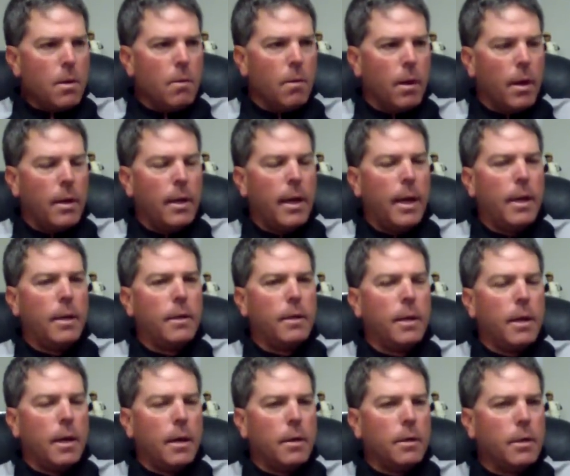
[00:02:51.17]
Right, and
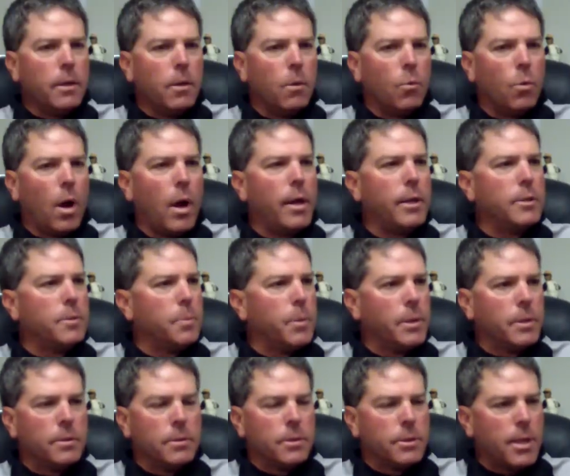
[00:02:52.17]
Ryan's
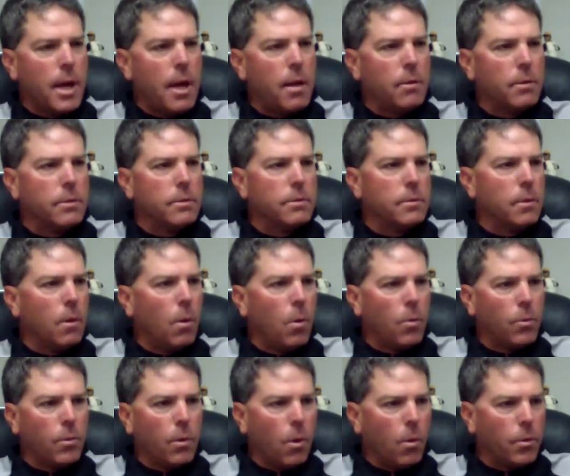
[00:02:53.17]
been solid
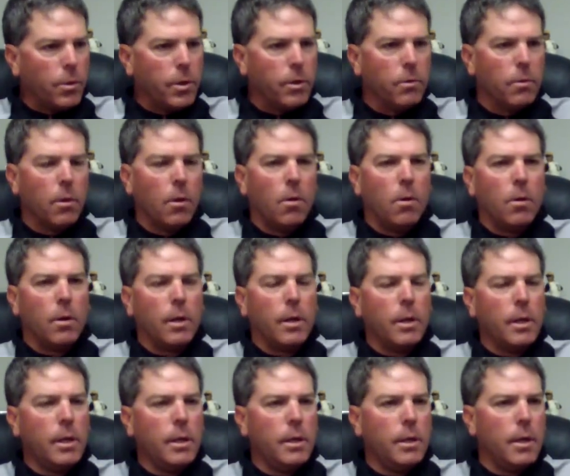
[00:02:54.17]
all year long,
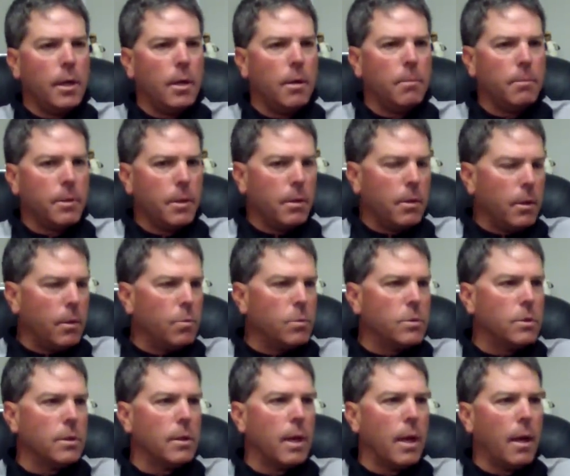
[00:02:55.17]
and he he
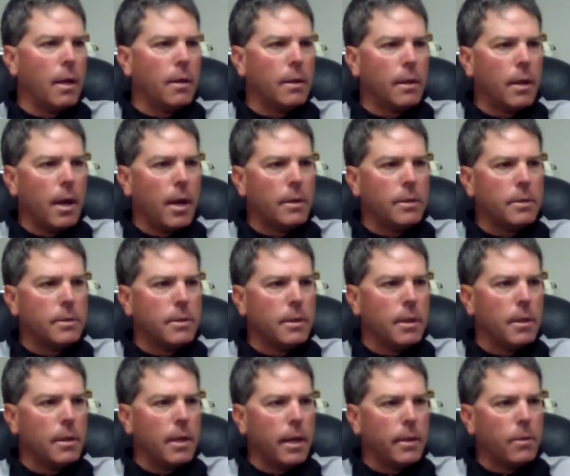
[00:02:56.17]
was the guy that
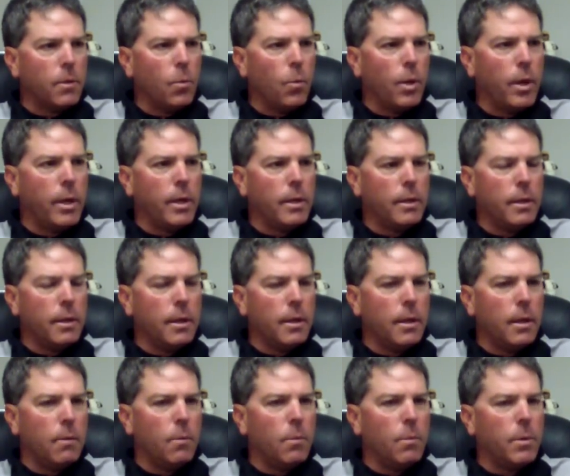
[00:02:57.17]
got the win
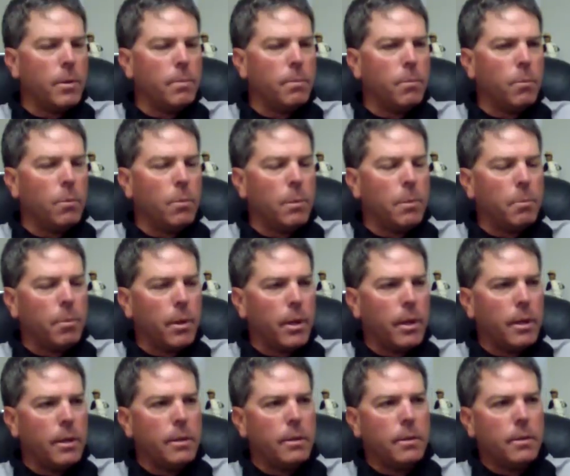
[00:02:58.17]
when we
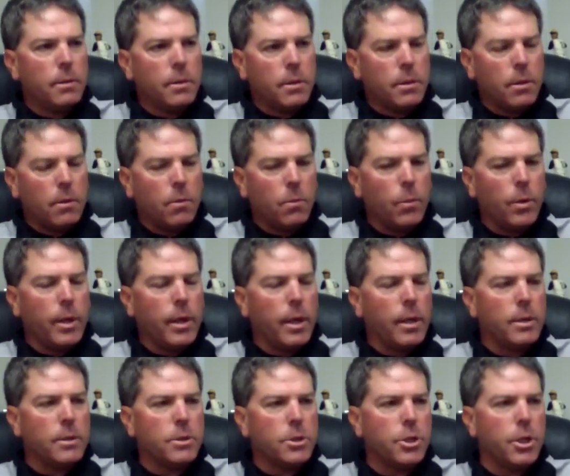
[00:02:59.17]
played the
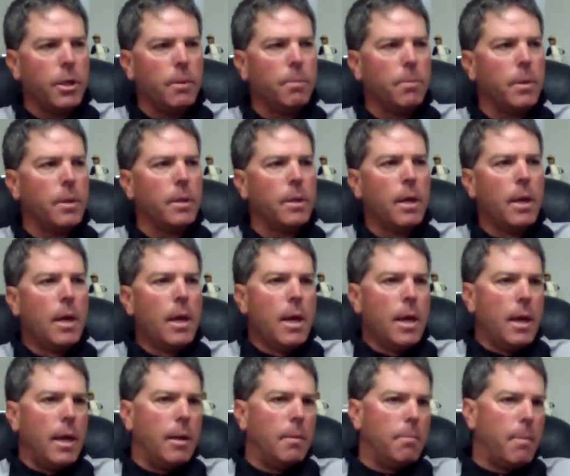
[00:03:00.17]
weekend at Ship, and
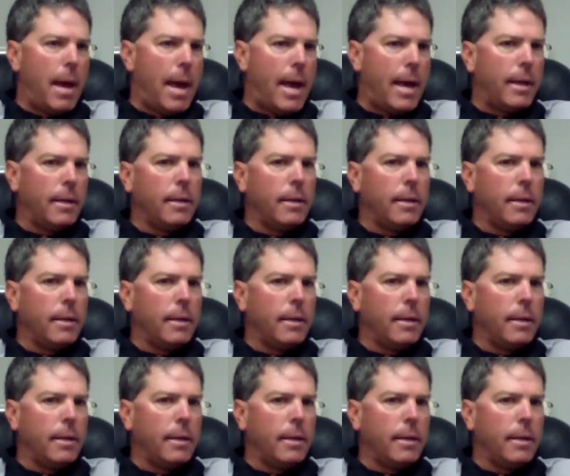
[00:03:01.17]
Matt